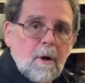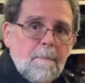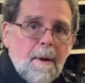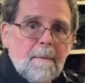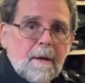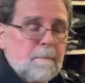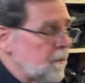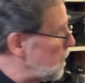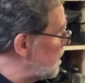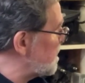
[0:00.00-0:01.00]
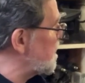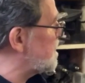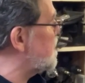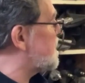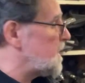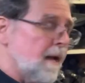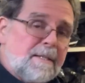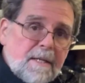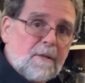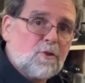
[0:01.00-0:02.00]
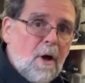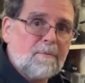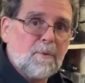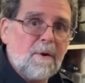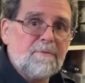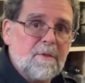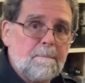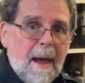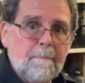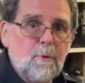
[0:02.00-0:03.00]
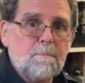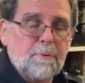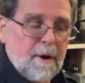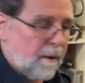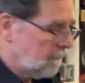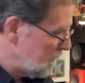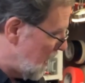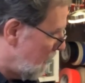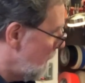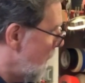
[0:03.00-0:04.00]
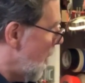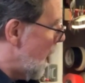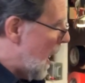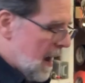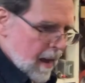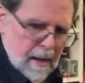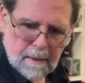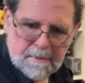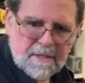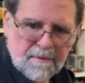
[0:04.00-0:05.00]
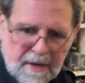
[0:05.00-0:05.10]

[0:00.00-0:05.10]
up on my computer. This is the slicing software for the Bamboo printer. Let me see if I